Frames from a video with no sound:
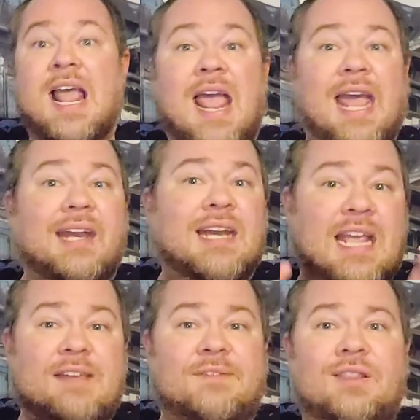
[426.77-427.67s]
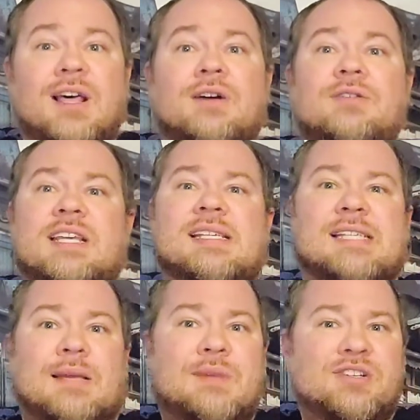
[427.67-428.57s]
And even though these
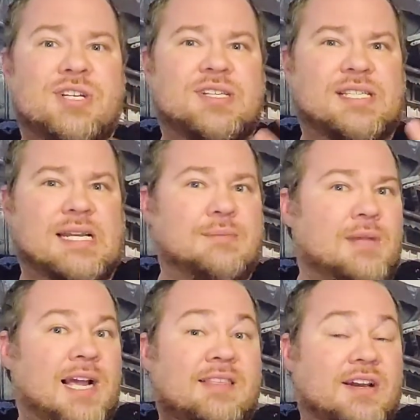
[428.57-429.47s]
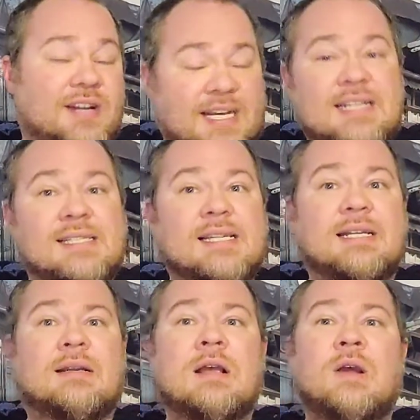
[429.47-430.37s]
images seem like they're innocent,